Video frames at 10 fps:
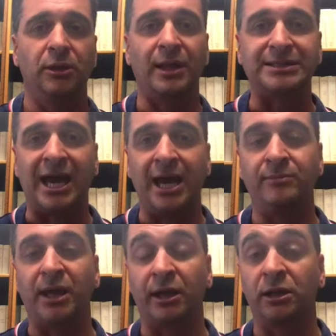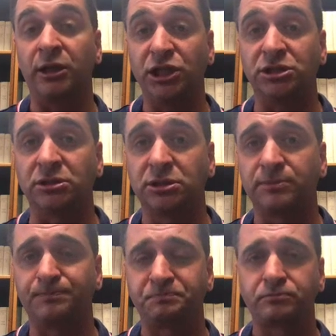that's aimed at clinicians
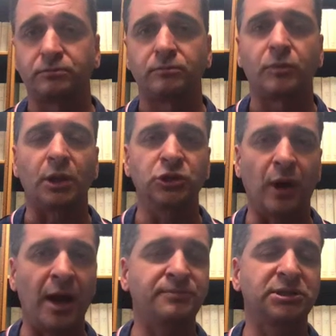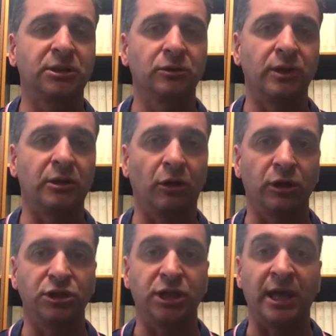to upskill their
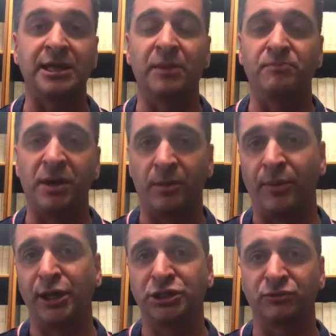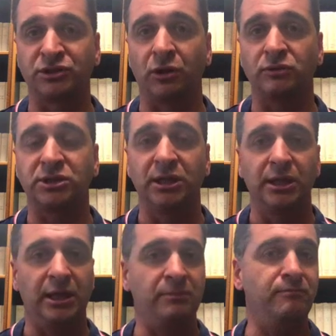knowledge and get better patient results
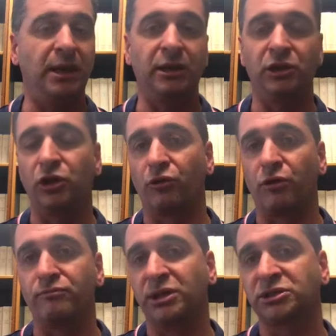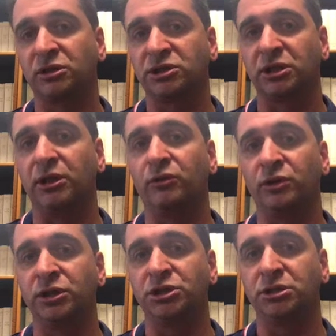in many neuromusculoskeletal
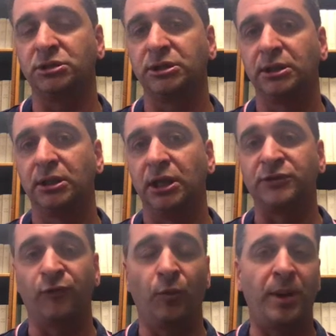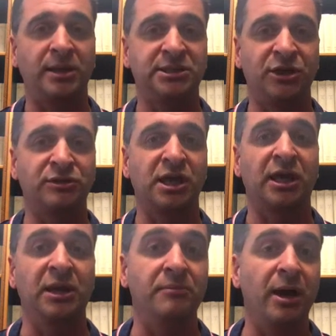conditions. It's a 4-part series
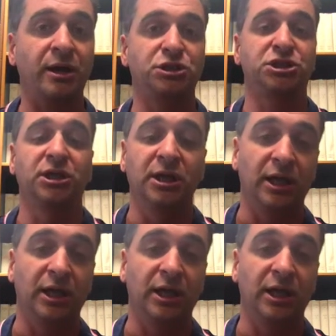kicking in March